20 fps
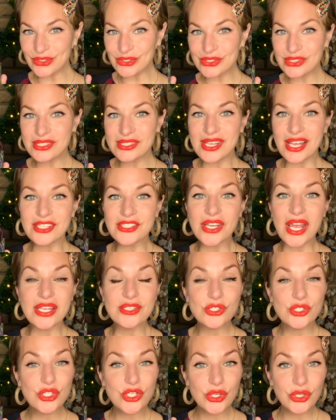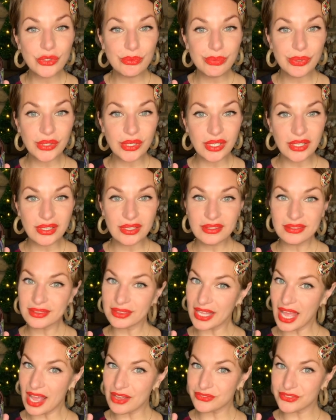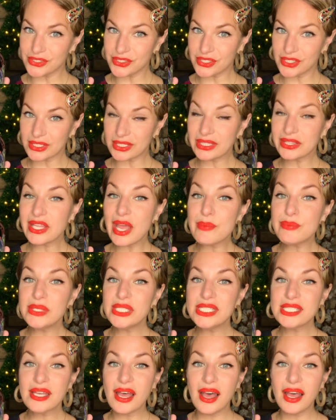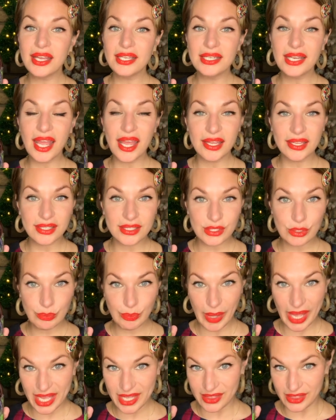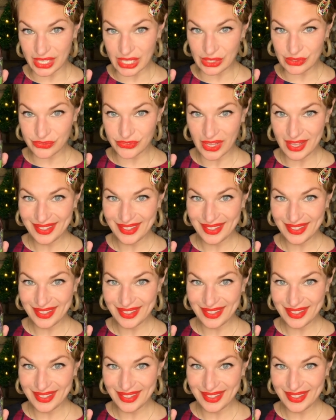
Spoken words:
such as juniper, lavender, clementine, and bay leaf,